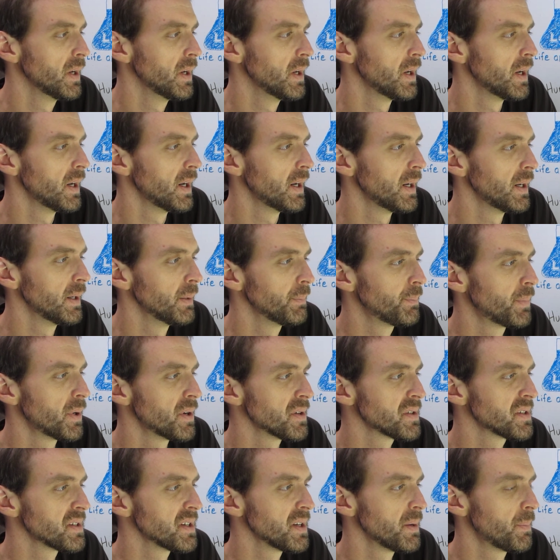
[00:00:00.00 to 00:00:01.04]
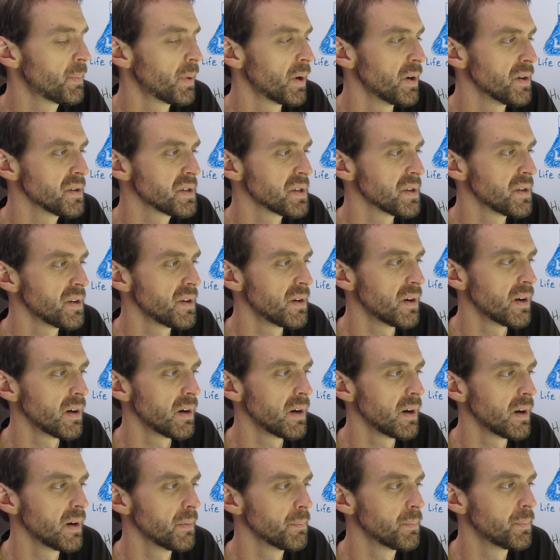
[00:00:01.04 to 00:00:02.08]
uh, person to person
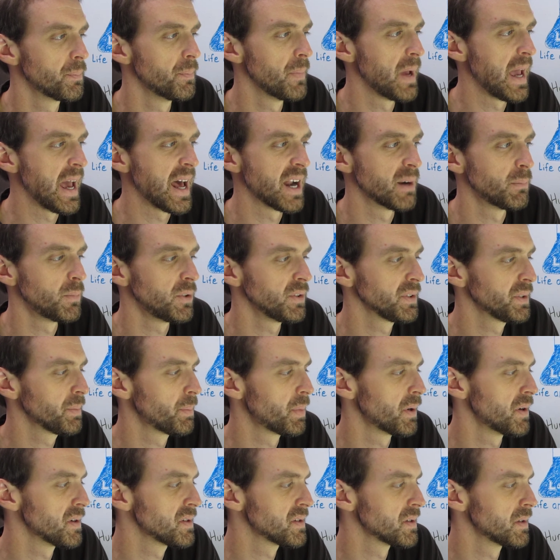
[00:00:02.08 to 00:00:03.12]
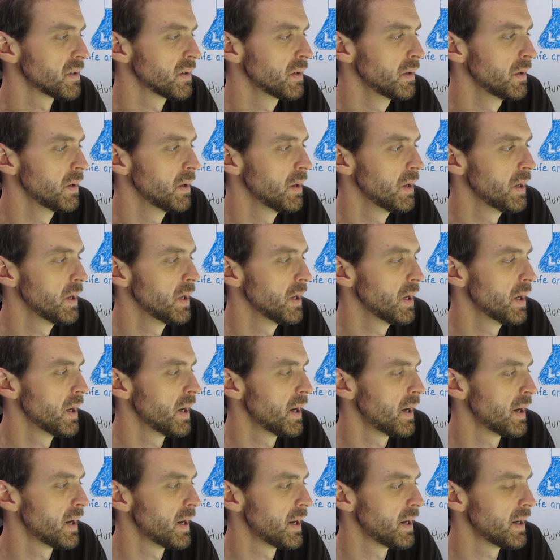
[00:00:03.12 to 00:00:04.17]
or animal to person.
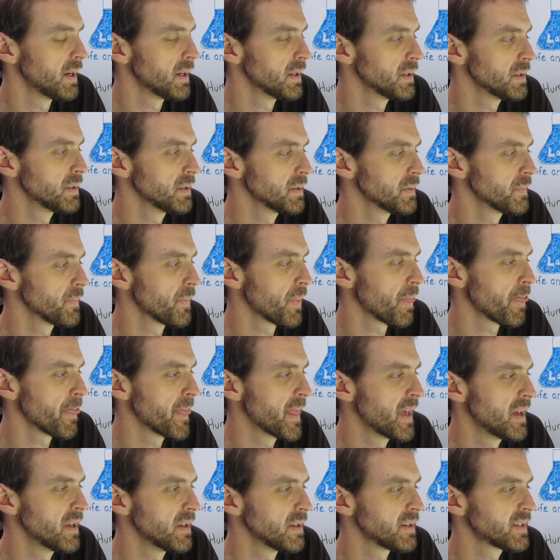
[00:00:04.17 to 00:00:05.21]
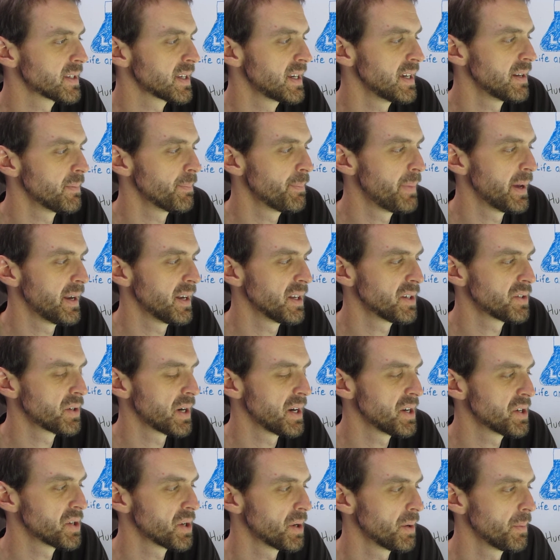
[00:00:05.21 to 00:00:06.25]
Uh, skin
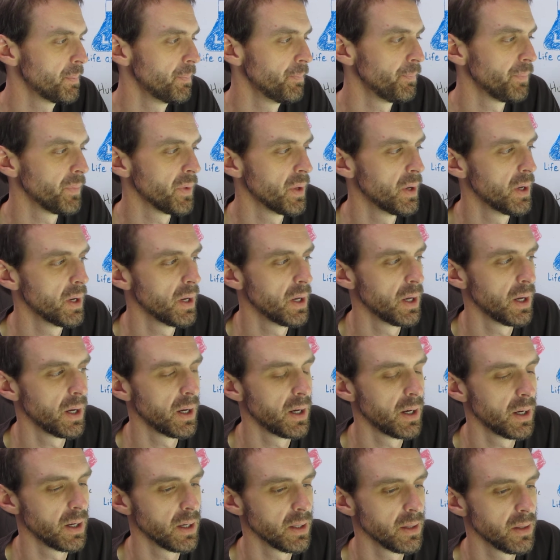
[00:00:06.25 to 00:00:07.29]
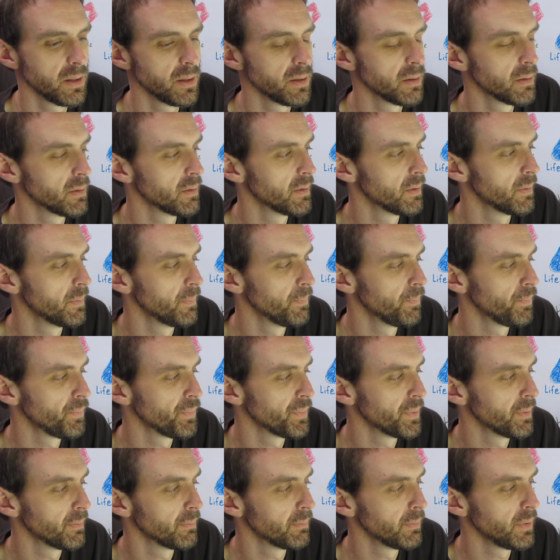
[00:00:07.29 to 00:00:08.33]
penetration. Uh,
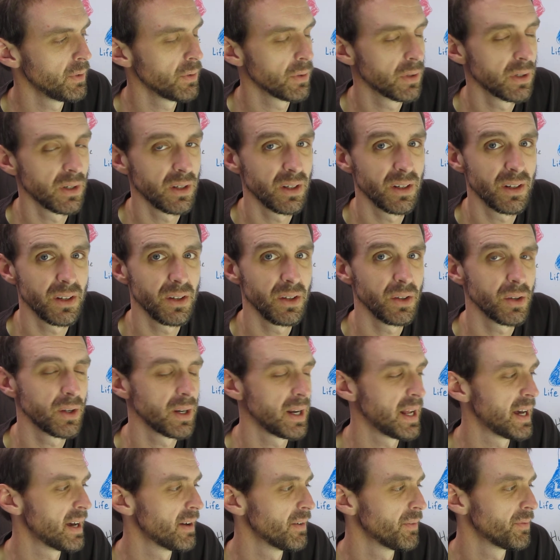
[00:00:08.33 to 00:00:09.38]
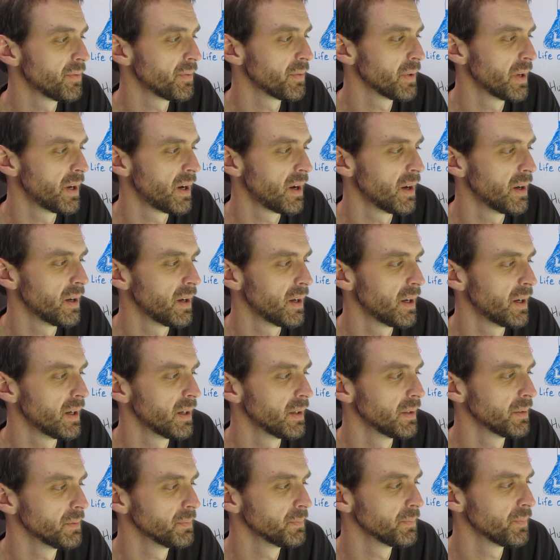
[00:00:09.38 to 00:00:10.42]
you can you can have uh,